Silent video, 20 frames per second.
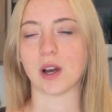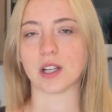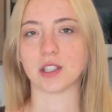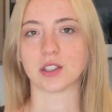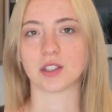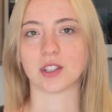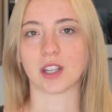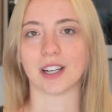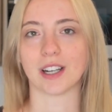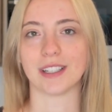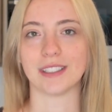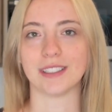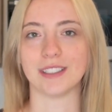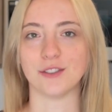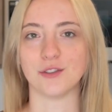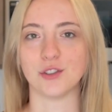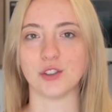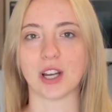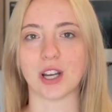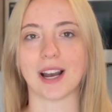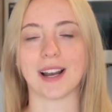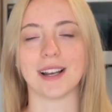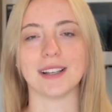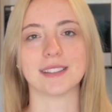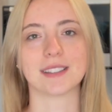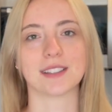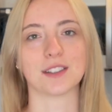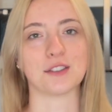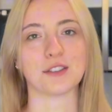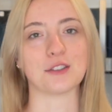just thought I'd give you
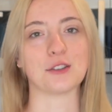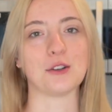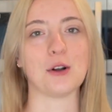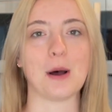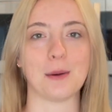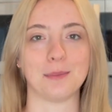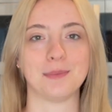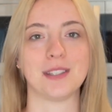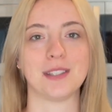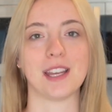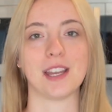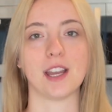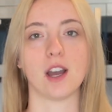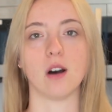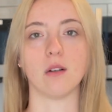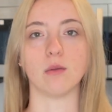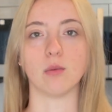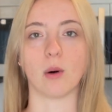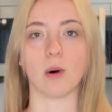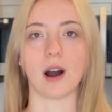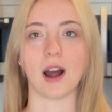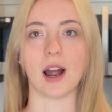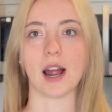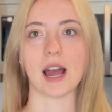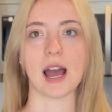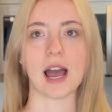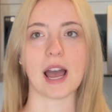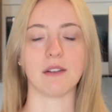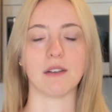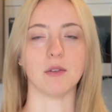guys a little update of why
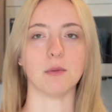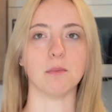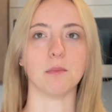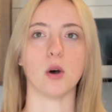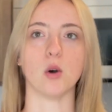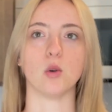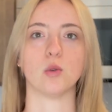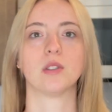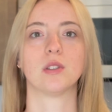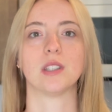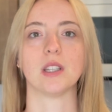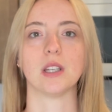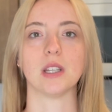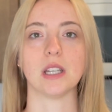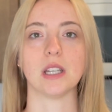I haven't posted